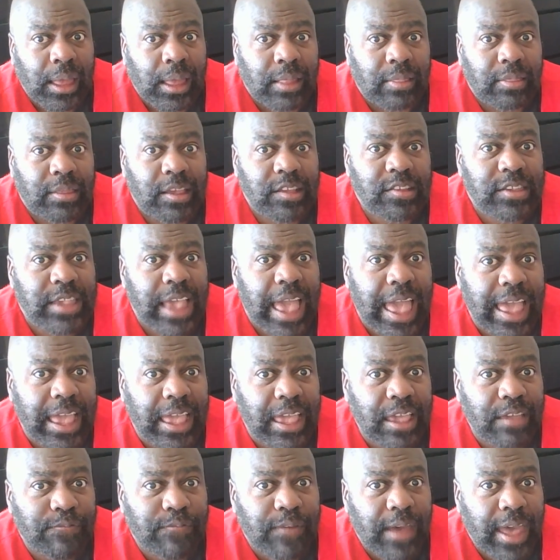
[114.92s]
this
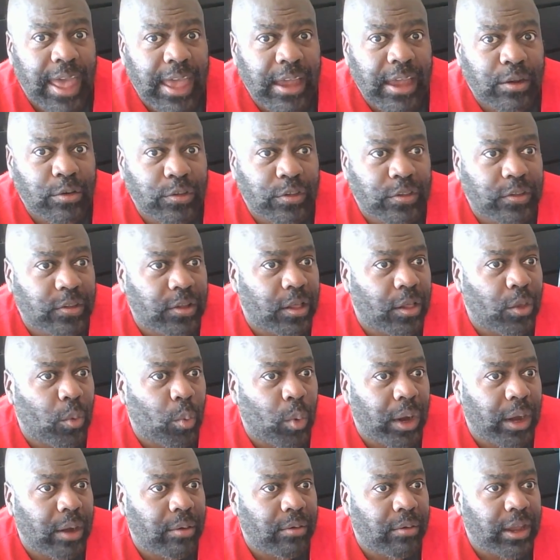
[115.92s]
Yankee fan who's still
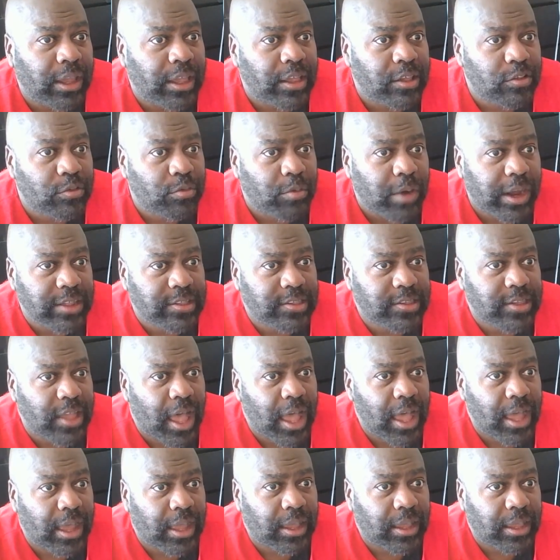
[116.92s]
wearing his Red
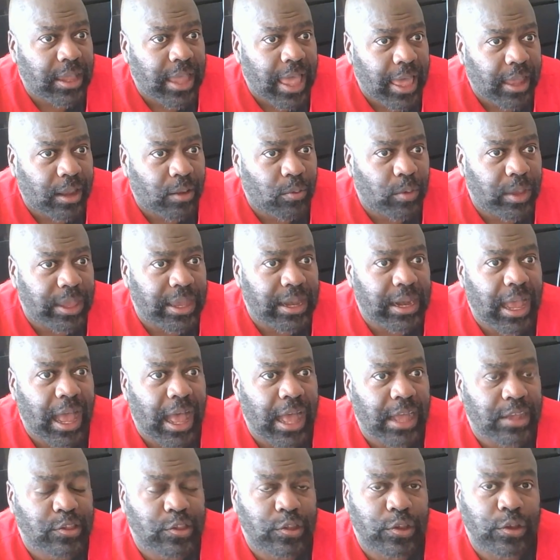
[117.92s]
Sox Halloween
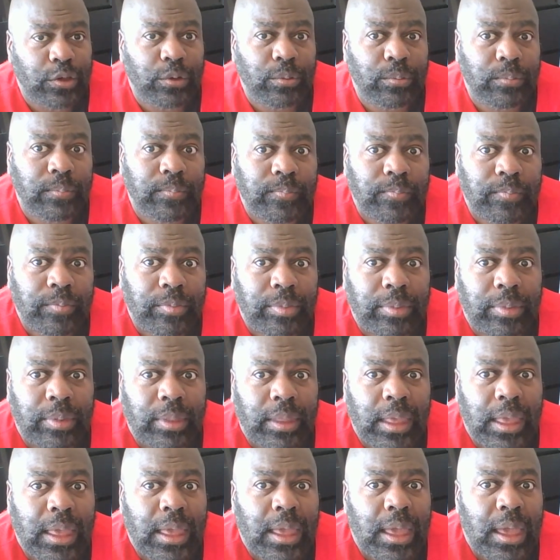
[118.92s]
costume
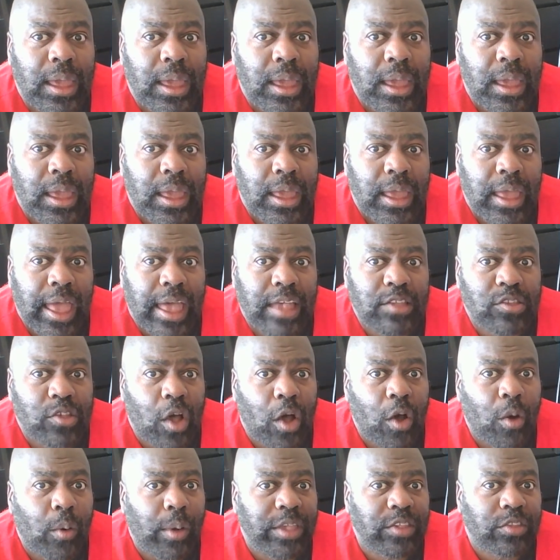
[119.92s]
has
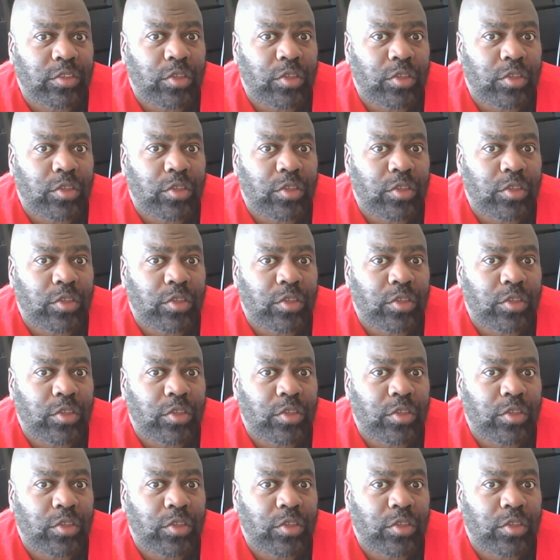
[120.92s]
always